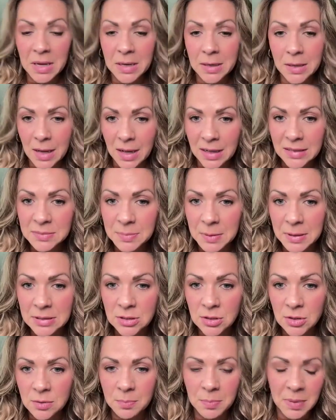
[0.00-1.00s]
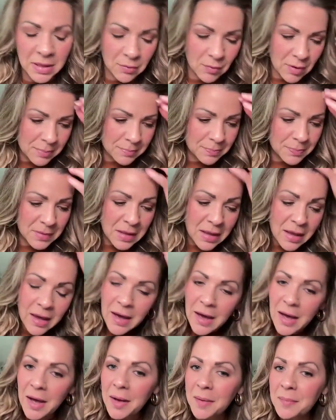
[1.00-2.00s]
Not sponsored, by the way.
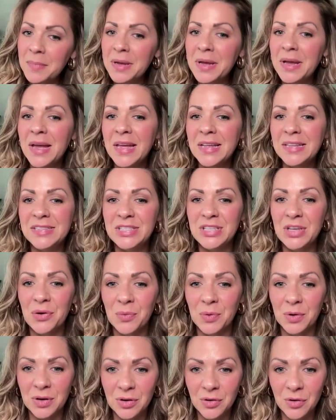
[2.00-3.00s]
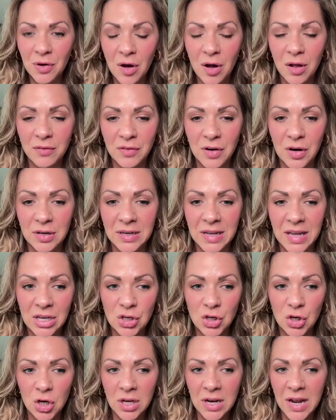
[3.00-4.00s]
And so we're going to go to Olive Garden
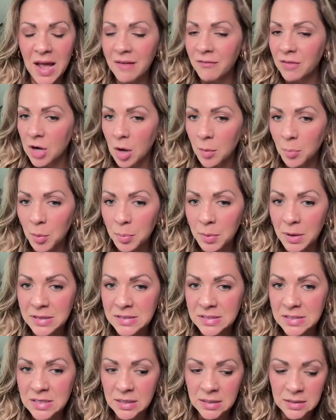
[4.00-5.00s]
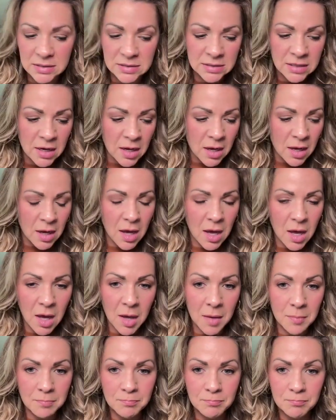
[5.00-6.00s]
and you're going to have a couple breadsticks
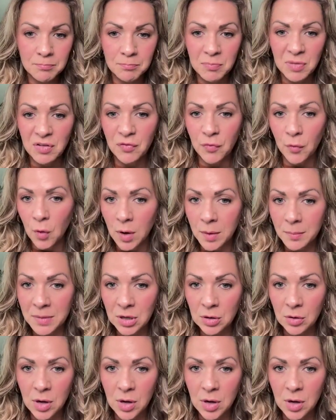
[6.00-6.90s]
before our meal